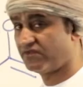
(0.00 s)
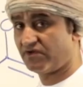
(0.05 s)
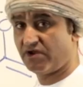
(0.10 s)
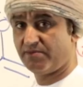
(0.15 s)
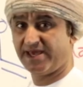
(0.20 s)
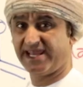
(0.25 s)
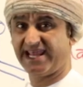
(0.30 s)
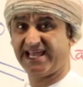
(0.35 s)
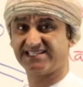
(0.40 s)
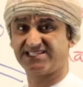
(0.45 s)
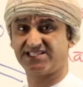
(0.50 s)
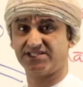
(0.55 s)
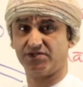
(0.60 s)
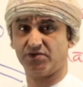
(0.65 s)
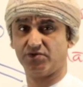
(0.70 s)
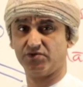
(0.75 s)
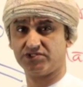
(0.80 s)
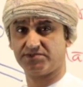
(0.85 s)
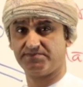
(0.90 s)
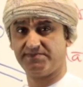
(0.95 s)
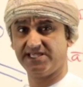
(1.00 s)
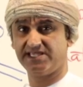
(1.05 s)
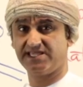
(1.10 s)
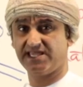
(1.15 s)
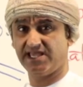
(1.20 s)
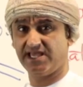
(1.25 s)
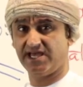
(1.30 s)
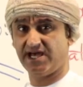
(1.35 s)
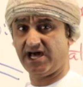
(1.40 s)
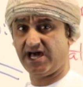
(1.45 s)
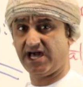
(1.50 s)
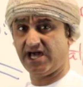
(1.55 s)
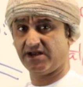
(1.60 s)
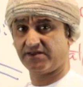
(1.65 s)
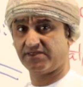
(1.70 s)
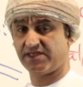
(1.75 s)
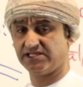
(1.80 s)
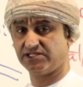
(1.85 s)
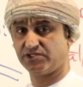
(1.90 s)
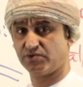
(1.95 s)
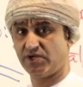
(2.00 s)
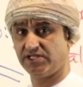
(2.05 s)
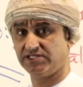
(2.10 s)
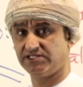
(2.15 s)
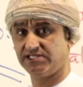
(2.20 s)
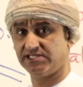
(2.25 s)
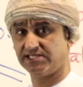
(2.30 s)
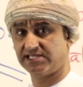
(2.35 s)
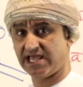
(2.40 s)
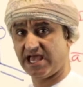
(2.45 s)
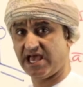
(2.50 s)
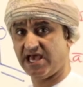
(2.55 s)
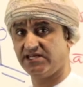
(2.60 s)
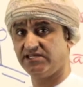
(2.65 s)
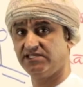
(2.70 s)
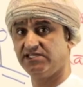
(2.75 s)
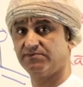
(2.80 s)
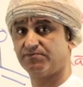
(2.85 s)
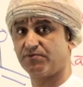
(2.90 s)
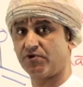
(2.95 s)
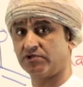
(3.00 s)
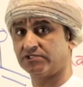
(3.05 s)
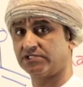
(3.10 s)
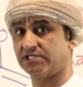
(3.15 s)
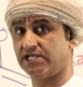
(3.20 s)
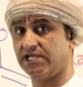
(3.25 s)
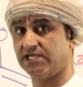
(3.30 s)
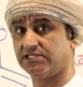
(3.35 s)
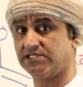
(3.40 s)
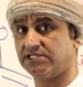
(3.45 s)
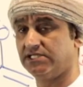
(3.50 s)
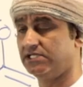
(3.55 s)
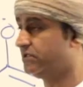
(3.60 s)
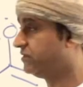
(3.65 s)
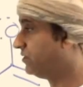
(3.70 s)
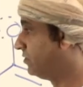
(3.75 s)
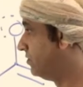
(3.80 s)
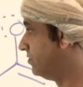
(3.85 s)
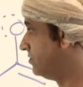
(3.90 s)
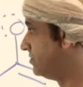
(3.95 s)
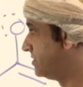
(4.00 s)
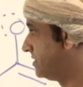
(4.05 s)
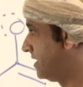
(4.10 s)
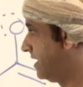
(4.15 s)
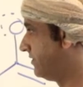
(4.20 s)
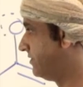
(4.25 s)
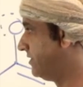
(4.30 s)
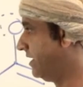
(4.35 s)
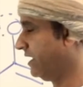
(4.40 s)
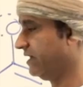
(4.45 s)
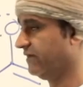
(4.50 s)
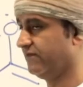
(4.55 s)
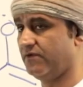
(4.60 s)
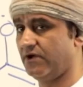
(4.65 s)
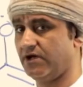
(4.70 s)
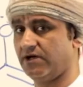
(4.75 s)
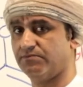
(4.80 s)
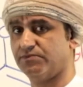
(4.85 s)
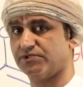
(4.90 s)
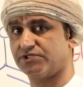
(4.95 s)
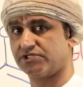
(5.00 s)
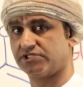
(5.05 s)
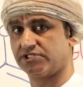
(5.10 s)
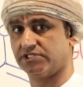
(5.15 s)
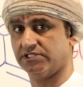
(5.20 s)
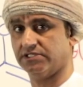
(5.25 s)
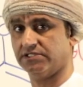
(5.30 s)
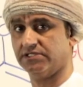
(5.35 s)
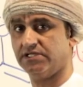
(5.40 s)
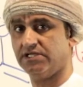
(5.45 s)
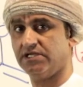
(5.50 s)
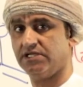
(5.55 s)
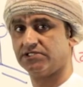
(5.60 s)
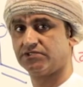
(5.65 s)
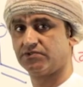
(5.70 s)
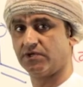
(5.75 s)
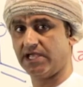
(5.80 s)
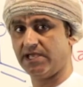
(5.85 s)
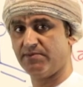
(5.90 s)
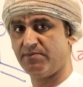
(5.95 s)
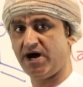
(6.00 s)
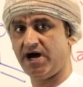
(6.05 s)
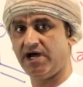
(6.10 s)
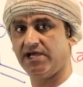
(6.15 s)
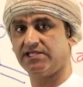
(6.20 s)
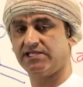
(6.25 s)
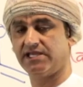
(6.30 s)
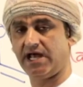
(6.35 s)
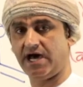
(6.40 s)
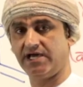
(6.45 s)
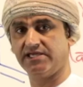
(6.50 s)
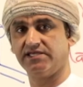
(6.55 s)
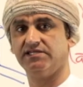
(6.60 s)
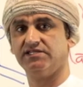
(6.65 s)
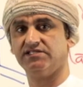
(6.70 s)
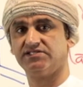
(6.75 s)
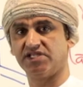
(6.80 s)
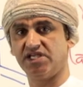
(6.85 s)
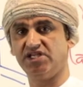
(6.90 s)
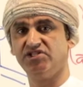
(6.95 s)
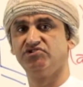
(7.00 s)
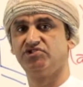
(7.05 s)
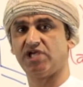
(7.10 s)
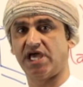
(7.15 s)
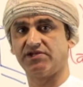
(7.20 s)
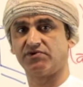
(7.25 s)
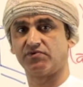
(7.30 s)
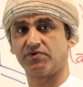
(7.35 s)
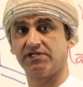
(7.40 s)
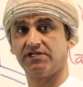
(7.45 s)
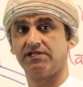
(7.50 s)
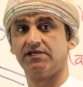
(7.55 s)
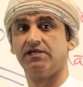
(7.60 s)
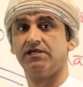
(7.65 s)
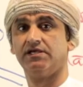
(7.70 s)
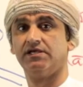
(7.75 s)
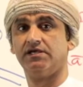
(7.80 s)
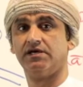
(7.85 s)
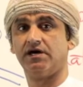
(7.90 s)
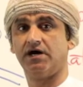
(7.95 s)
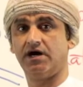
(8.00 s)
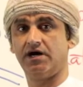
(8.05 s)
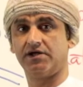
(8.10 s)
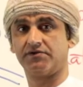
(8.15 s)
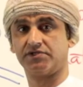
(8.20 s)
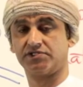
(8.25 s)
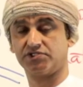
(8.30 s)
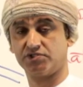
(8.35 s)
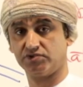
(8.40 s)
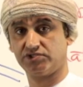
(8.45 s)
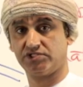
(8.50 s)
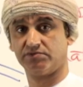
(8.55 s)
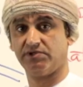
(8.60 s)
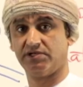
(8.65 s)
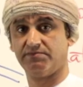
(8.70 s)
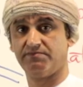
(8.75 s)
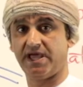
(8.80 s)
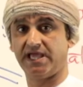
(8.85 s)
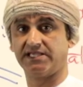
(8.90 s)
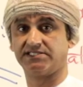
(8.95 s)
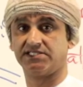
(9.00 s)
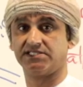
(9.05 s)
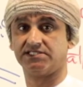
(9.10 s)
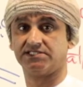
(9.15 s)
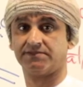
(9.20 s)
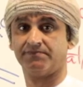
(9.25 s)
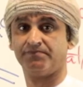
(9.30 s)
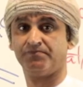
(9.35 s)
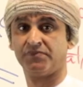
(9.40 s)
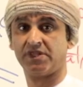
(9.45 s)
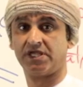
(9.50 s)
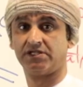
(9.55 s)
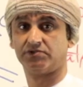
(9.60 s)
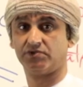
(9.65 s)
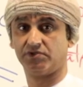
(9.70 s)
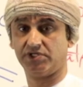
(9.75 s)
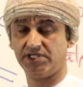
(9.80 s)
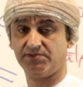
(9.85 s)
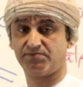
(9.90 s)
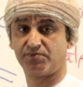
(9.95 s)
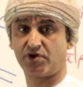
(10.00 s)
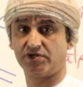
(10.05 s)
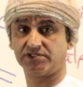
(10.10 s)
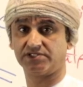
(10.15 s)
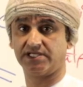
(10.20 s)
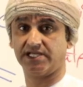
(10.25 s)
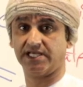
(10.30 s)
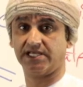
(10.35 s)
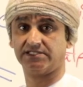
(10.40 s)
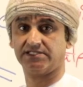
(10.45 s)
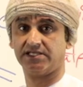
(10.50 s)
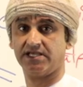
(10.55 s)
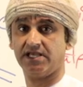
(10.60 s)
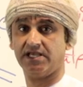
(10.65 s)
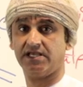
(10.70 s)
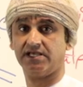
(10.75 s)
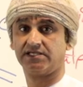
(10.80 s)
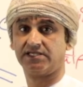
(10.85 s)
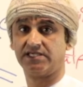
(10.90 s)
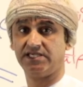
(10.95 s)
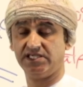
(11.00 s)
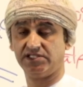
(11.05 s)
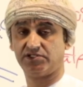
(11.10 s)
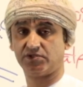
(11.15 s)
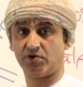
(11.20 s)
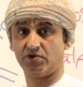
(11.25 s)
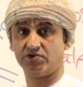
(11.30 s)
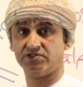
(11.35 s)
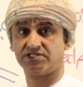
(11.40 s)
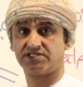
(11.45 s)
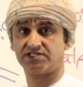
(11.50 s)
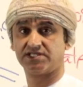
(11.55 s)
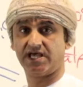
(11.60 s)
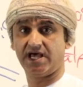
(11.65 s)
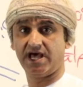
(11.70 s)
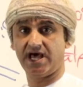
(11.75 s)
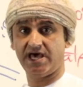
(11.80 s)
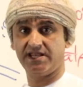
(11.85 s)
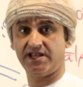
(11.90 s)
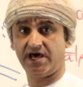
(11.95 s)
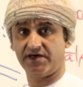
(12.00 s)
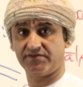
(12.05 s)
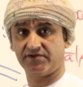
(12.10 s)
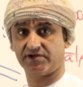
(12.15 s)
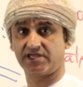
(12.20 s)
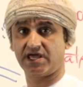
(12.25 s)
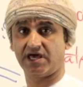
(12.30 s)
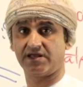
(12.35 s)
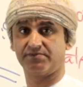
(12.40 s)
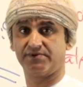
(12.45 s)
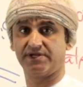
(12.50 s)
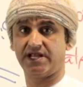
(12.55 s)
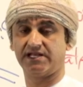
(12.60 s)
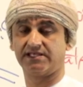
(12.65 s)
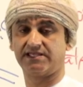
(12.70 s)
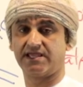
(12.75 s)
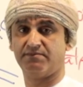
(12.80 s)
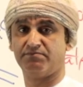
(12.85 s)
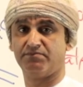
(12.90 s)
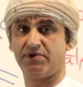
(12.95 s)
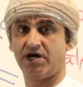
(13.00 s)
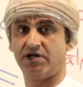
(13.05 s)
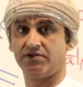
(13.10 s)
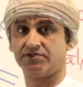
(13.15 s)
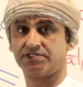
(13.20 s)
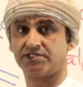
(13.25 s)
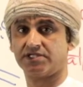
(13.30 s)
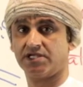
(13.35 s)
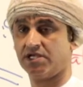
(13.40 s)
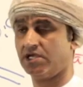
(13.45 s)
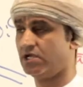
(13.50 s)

from an acid whose pKa higher than 20 can deprotonate ketones at the alpha position. So amide ions in general are the suitable bases to deprotonate ketones and other carbonyl compounds